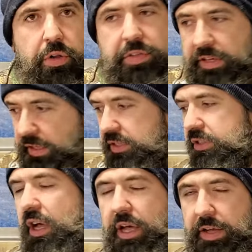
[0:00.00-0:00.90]
that does
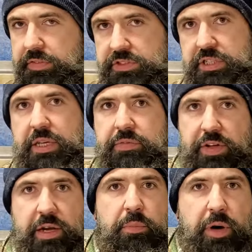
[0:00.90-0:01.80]
not have the seam
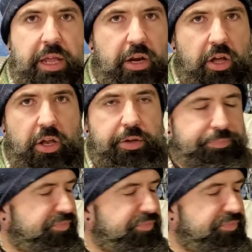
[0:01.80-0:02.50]
phantom ran on it,